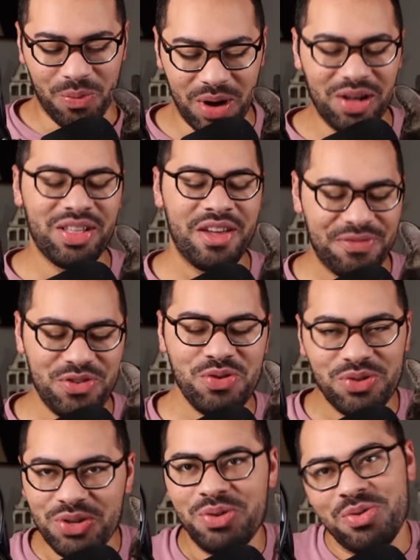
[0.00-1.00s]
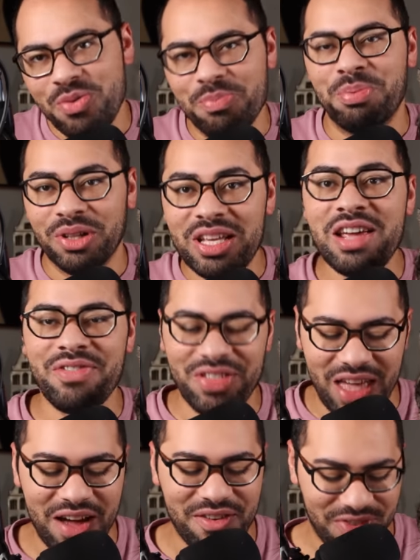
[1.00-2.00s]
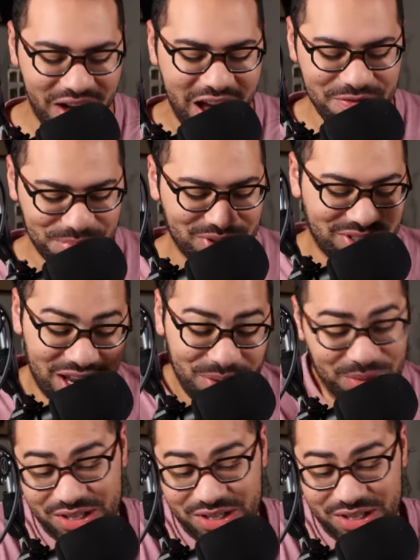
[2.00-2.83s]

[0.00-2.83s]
Well, if you do believe in that 5%,